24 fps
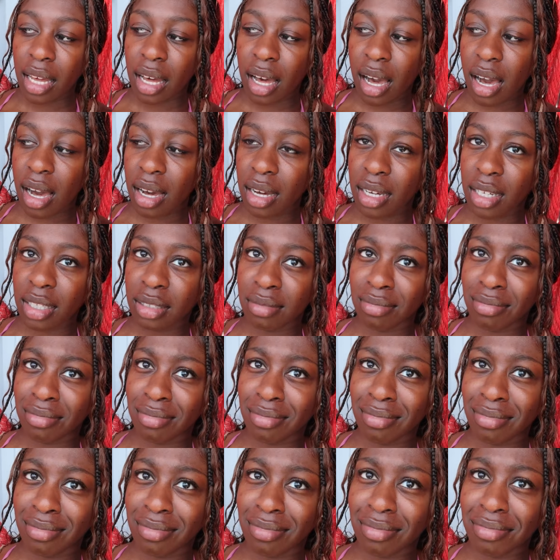um,
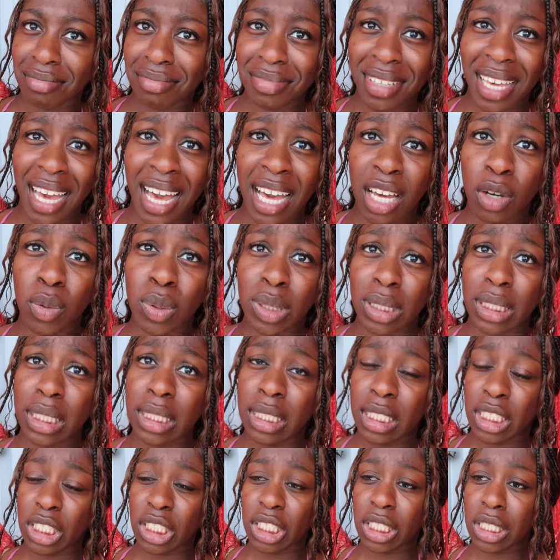yeah, it was
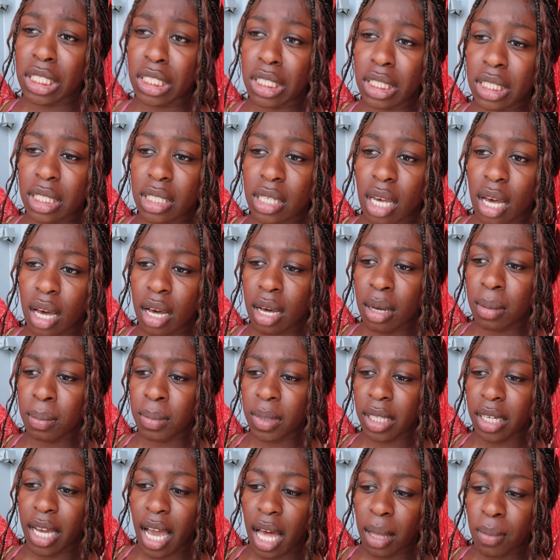delicious. Um,
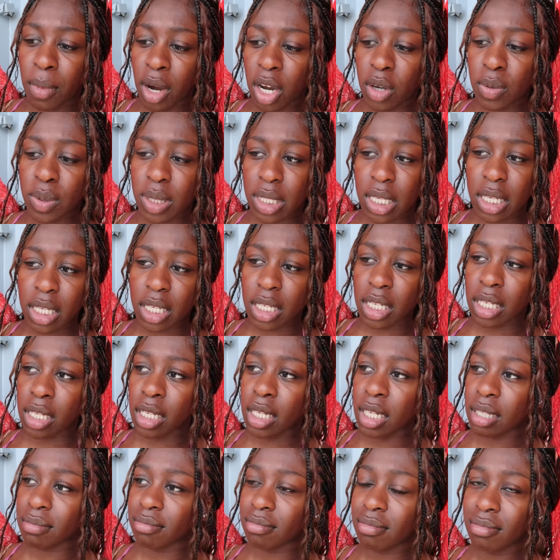the calamari was
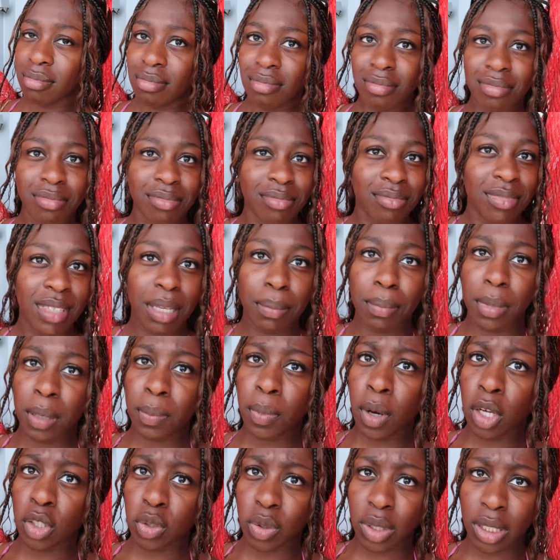good.
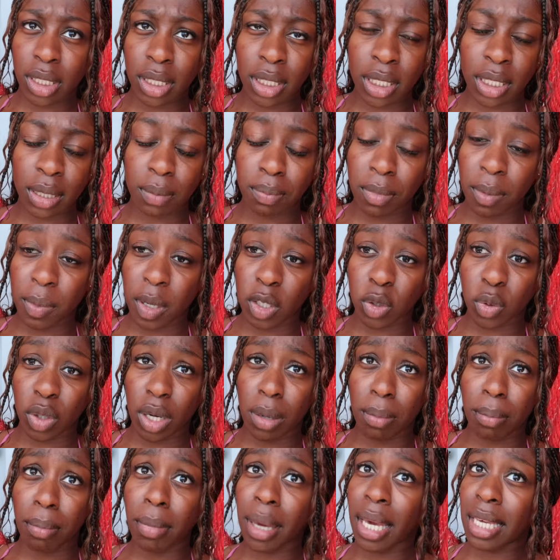Meatballs were good. The meatballs
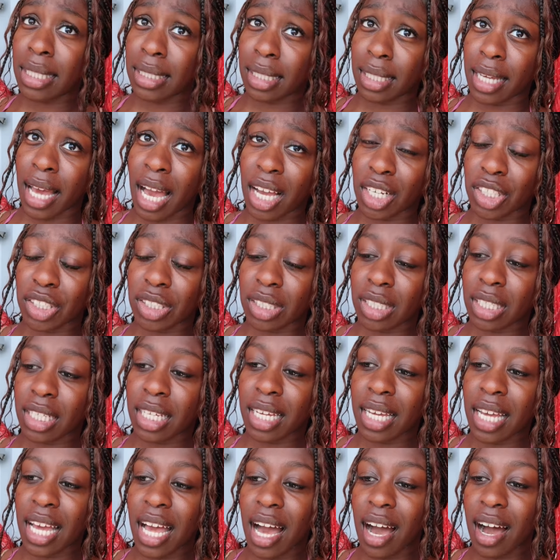were amazing, actually.
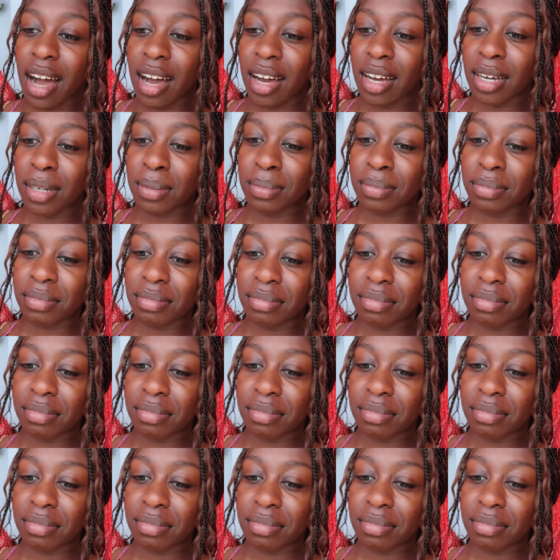Um,